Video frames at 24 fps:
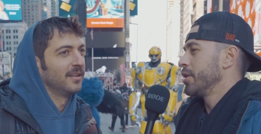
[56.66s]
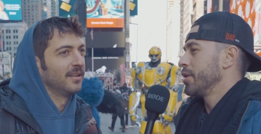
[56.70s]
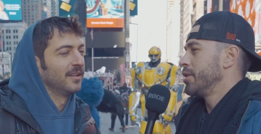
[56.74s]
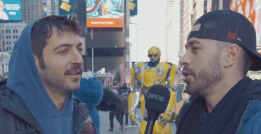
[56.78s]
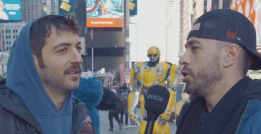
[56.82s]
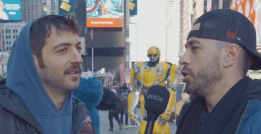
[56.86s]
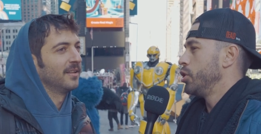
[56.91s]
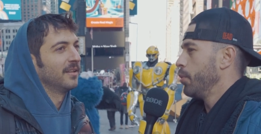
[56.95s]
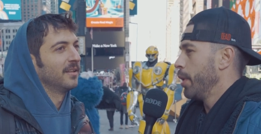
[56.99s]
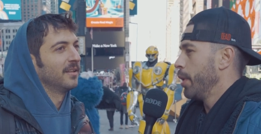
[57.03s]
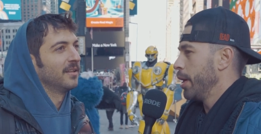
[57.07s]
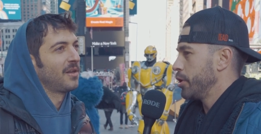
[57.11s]
Speaker 1: the
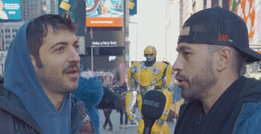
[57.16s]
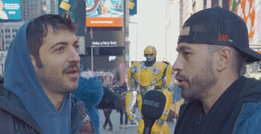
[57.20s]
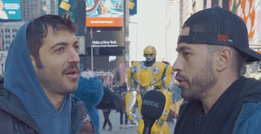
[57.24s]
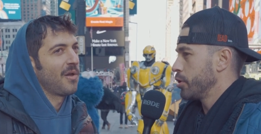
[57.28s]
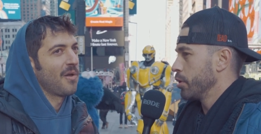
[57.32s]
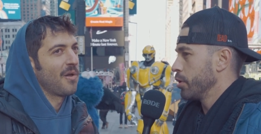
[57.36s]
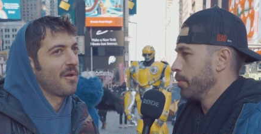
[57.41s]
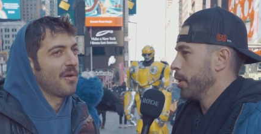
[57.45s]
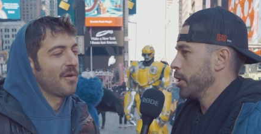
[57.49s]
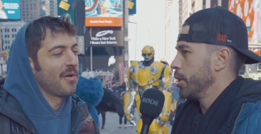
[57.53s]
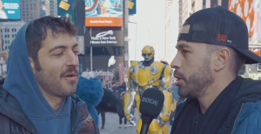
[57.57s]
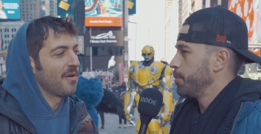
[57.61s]

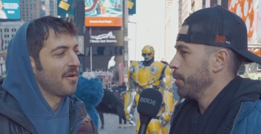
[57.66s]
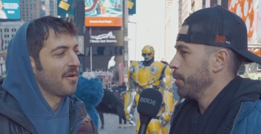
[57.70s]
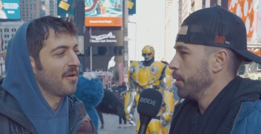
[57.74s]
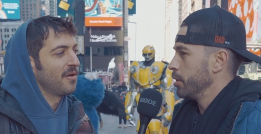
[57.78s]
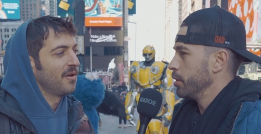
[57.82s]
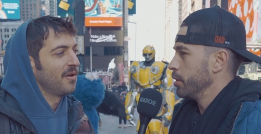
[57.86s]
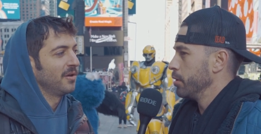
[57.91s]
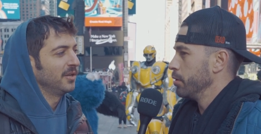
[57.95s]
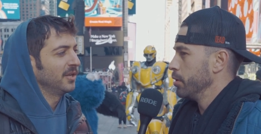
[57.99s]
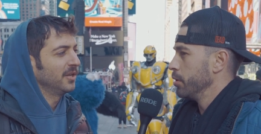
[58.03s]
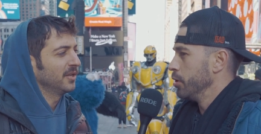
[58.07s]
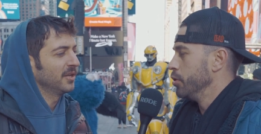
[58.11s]
situation so much,
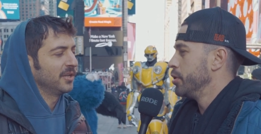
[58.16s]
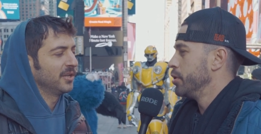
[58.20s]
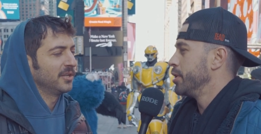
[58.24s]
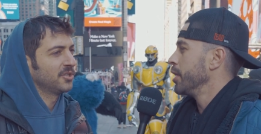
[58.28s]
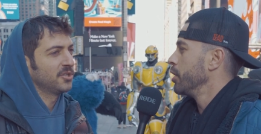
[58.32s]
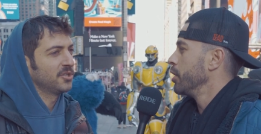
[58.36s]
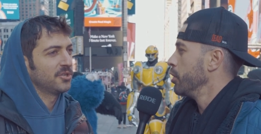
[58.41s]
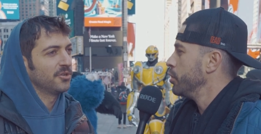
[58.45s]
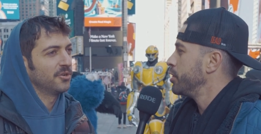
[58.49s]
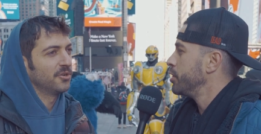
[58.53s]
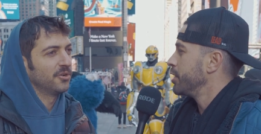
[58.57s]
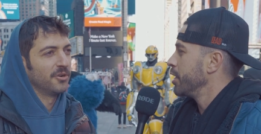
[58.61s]
but
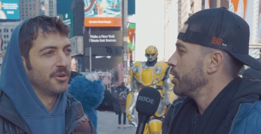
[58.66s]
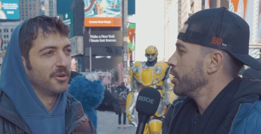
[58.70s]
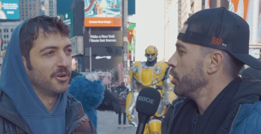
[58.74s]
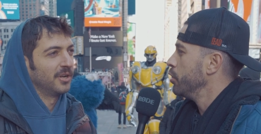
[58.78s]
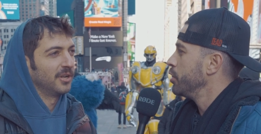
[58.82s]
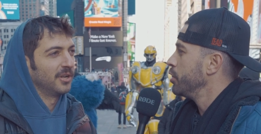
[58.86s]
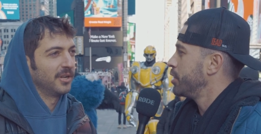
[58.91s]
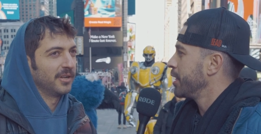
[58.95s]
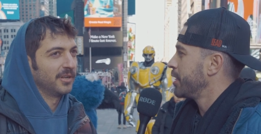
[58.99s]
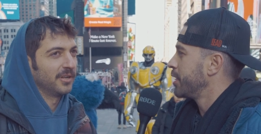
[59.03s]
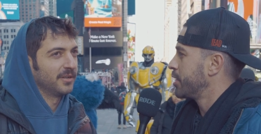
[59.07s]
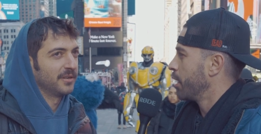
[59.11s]

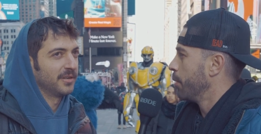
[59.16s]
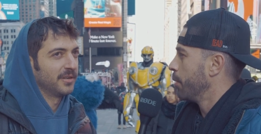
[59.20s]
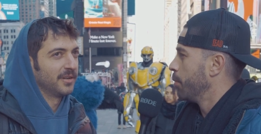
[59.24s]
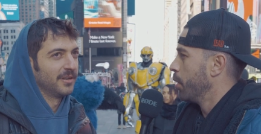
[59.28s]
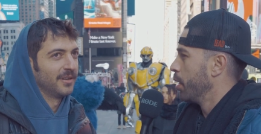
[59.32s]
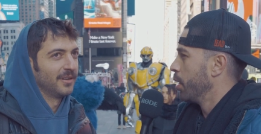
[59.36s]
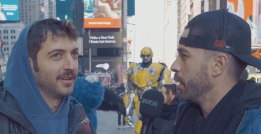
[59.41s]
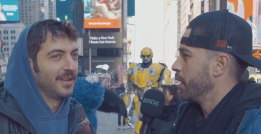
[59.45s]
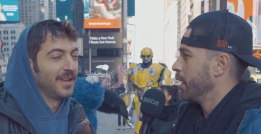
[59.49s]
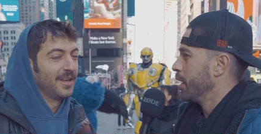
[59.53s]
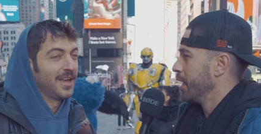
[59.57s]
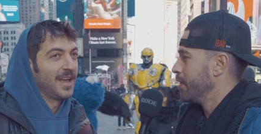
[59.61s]
losing
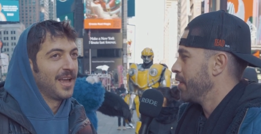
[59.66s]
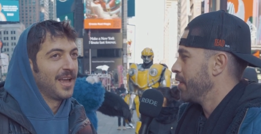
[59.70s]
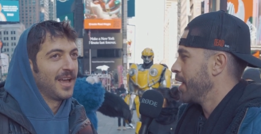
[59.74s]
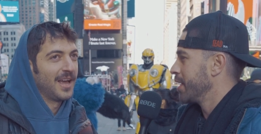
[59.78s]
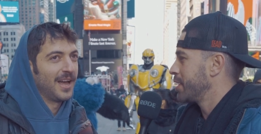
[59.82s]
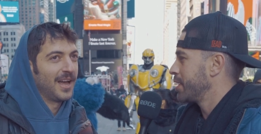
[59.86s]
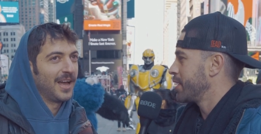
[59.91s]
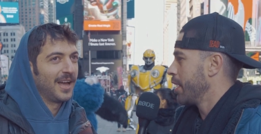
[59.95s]
someone in that